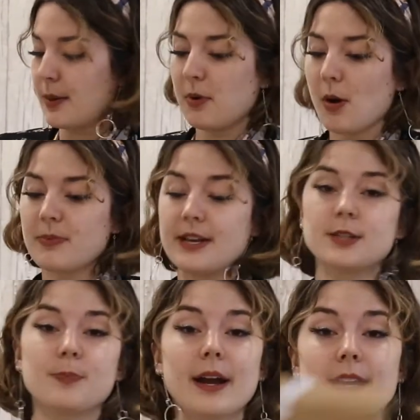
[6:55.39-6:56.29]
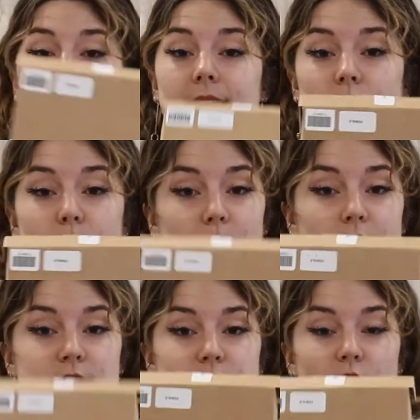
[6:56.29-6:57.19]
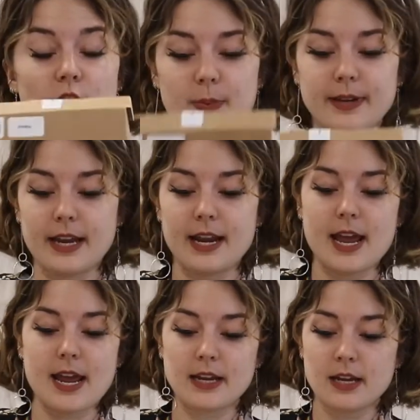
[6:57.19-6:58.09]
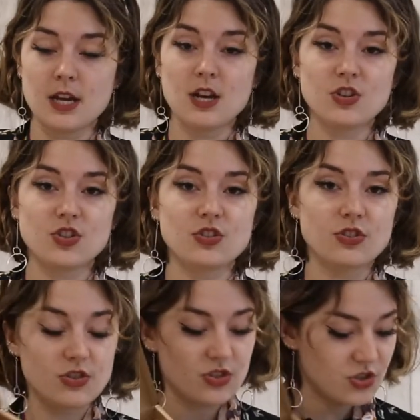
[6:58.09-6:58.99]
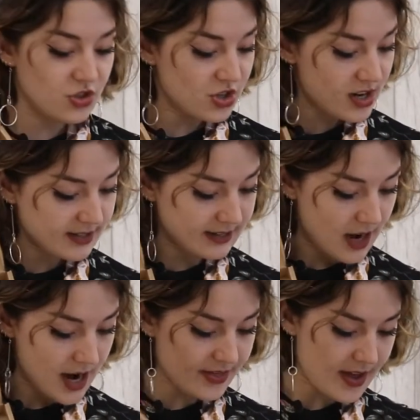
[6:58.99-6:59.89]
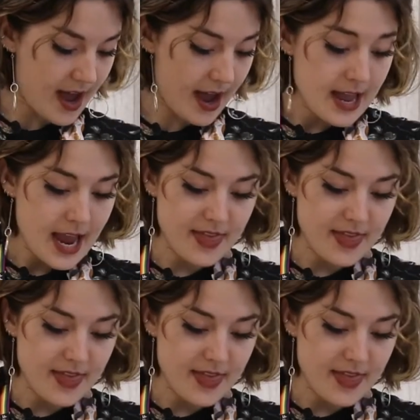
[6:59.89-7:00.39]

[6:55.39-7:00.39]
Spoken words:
Pop this back in that little box that you got at the beginning, just like that.